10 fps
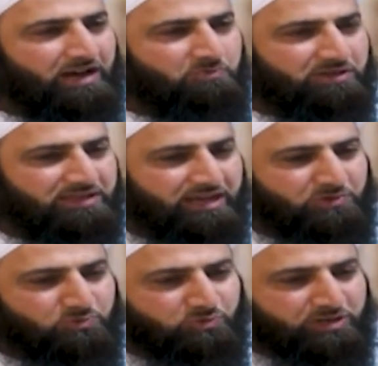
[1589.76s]
And when
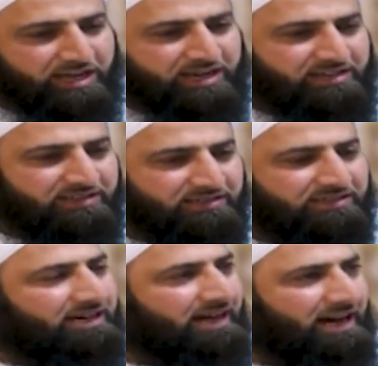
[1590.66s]
they raid
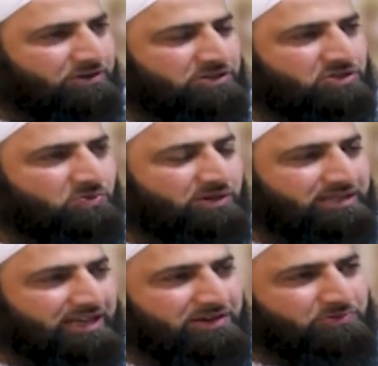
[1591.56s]
the houses or
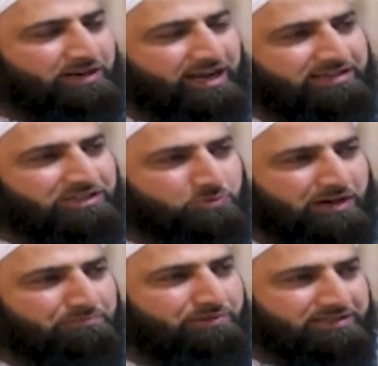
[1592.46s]
when they raid this
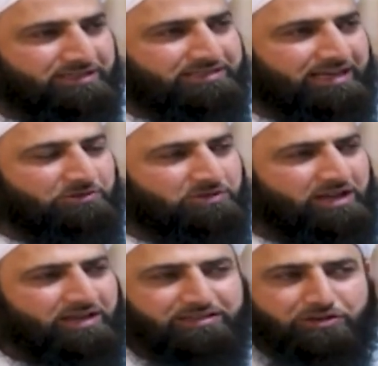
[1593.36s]
one person's house,
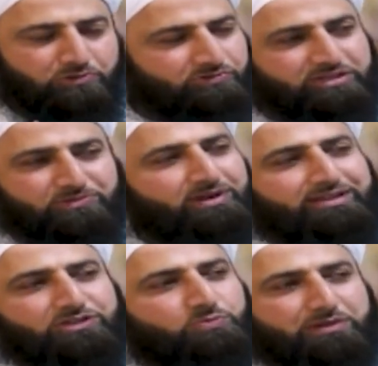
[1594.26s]
they don't just
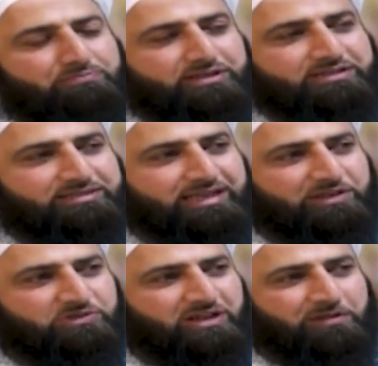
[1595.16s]
raid this one person's
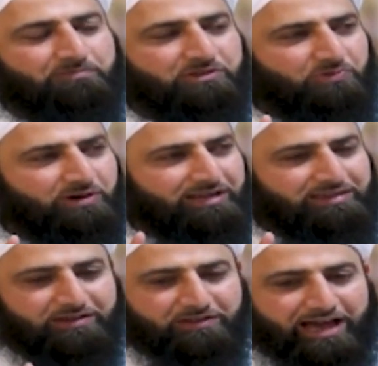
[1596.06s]
house. They
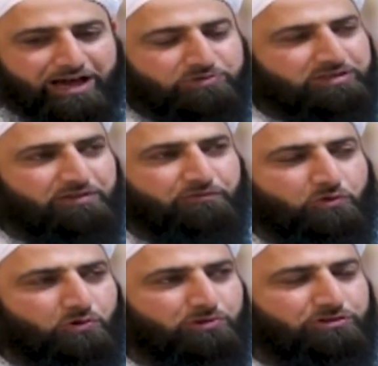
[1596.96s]
raid the houses of
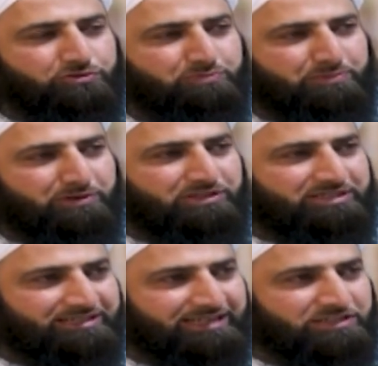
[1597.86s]
all those people
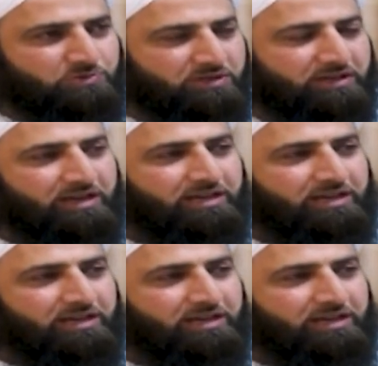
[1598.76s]
he's attached with.